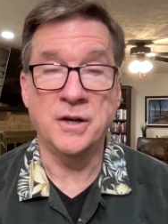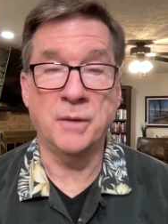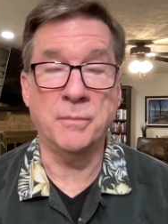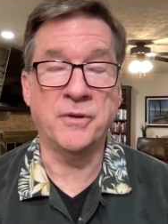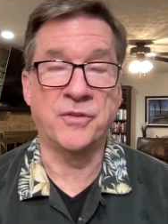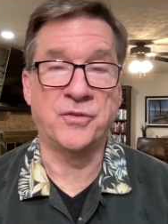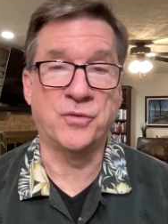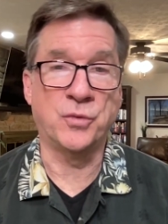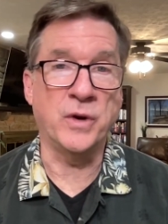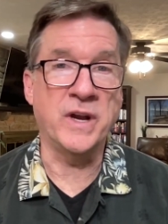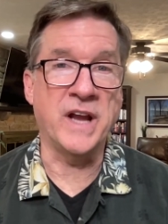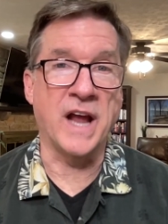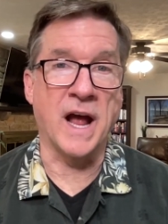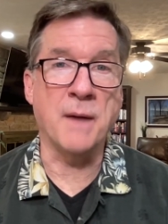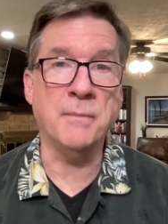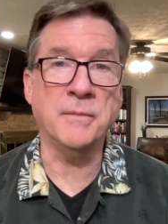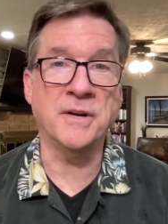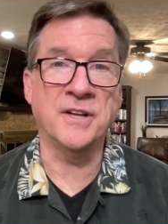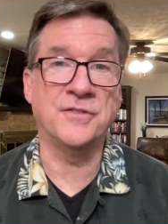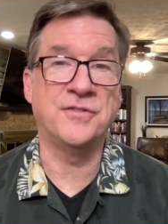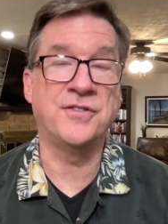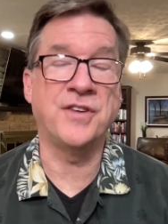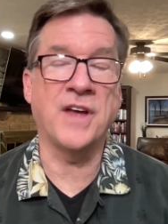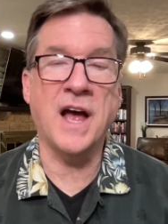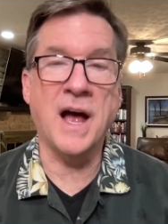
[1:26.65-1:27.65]
Number three, I'm
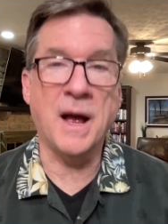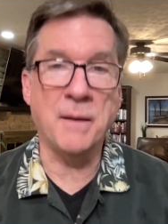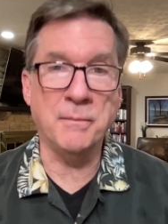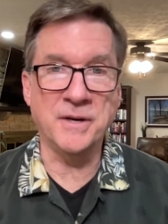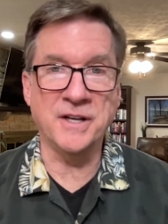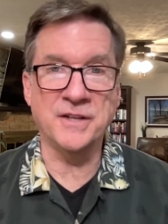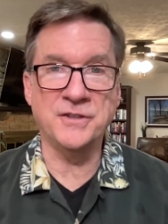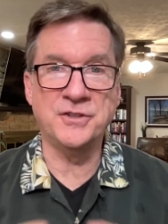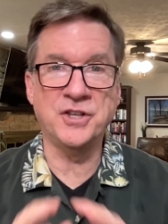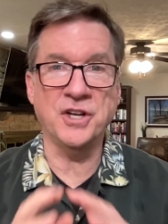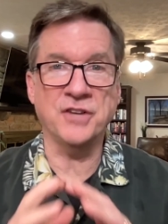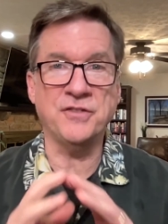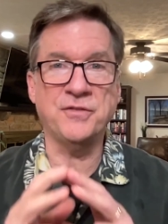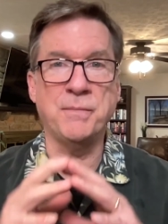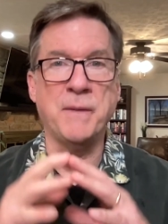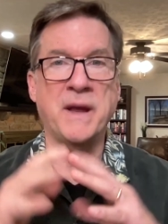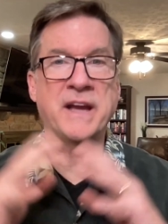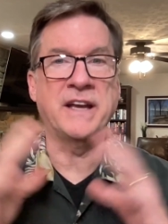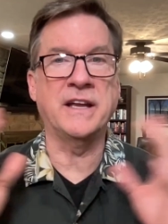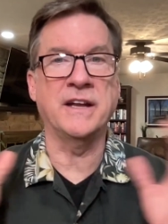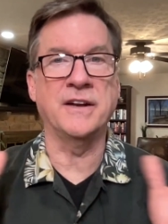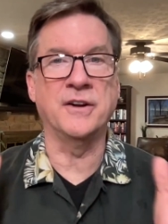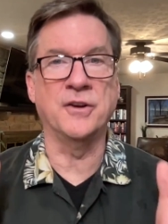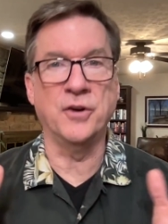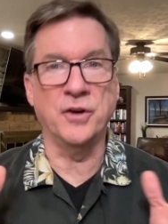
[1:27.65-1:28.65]
gonna say I'm gonna just
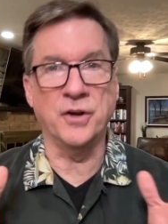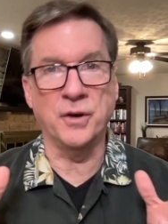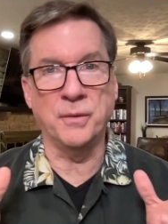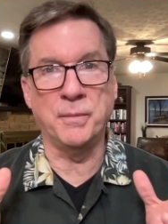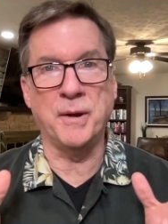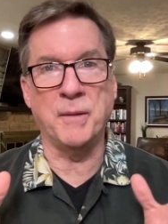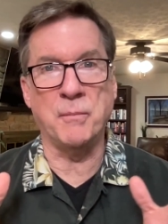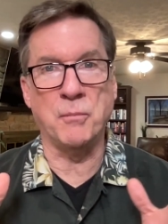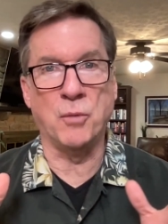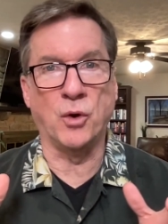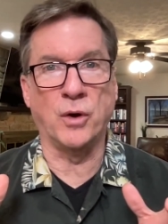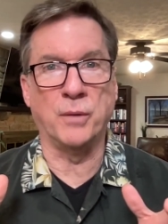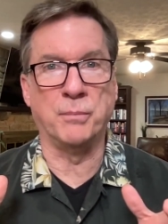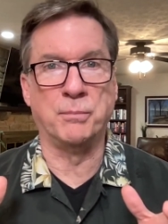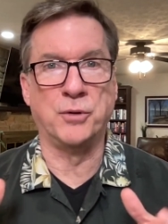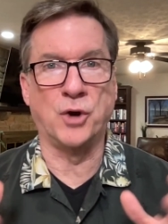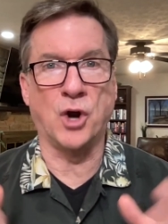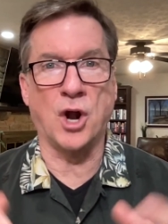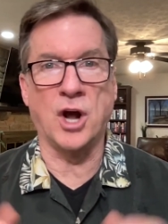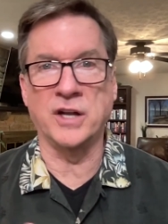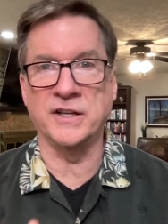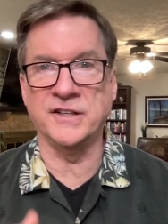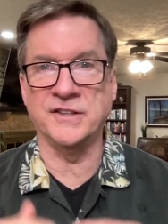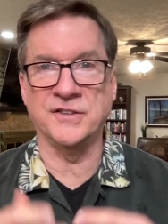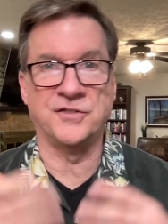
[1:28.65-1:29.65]
make it a little bit more
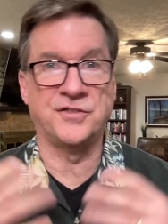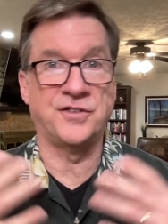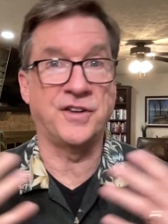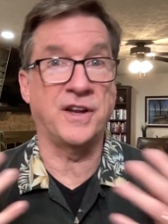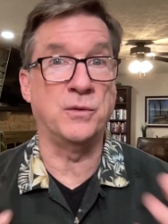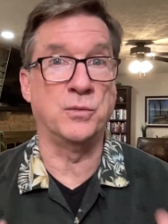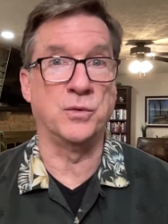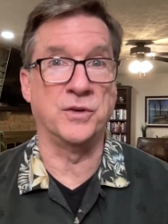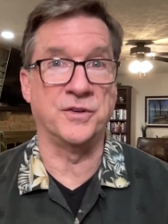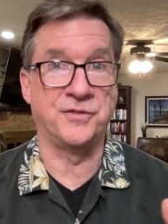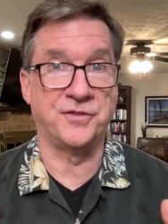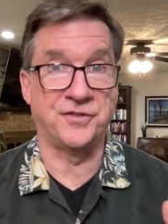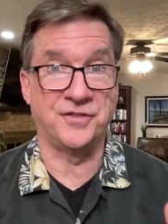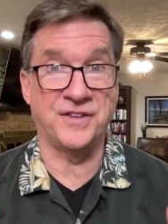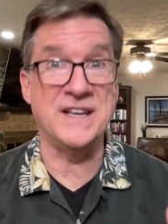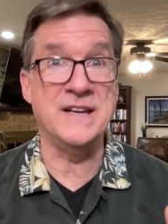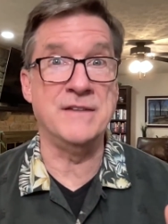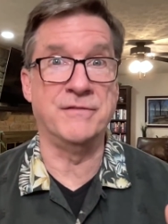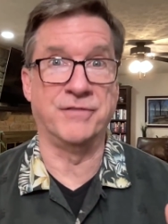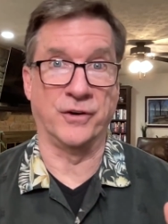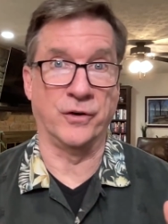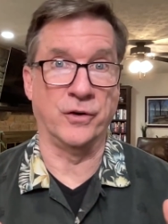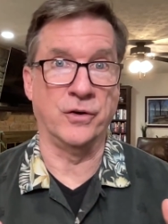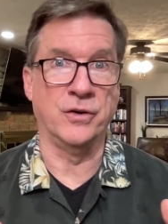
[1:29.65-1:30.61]
broad and say receiver.